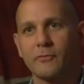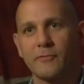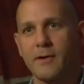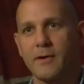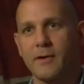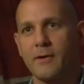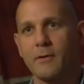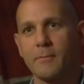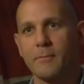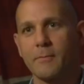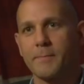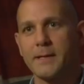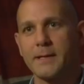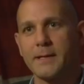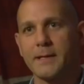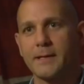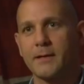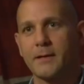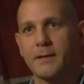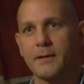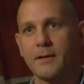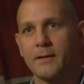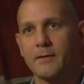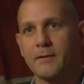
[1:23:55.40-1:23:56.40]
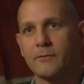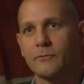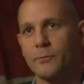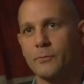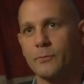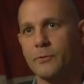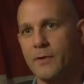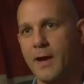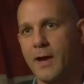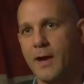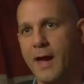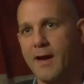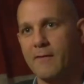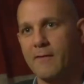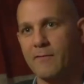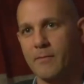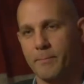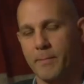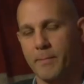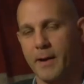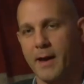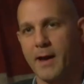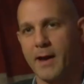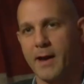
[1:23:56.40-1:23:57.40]
of people who want to share their
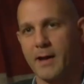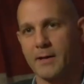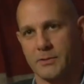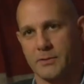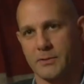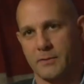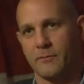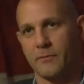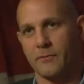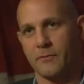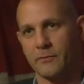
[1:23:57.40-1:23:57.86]
passion through